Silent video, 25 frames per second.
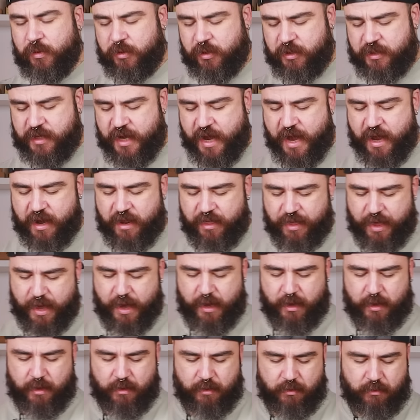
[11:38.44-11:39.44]
want to say
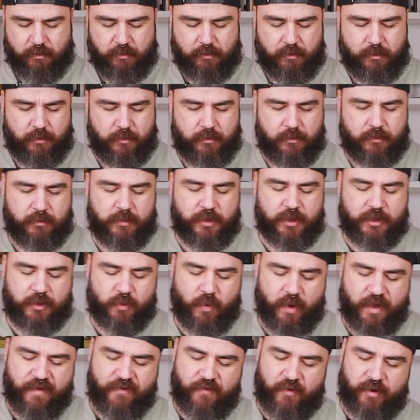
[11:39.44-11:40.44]
anything.
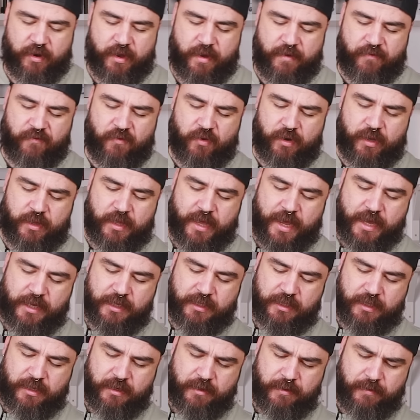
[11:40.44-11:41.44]
Just wait for the
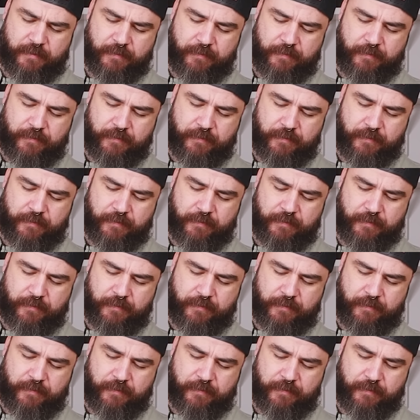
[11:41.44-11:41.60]
taste.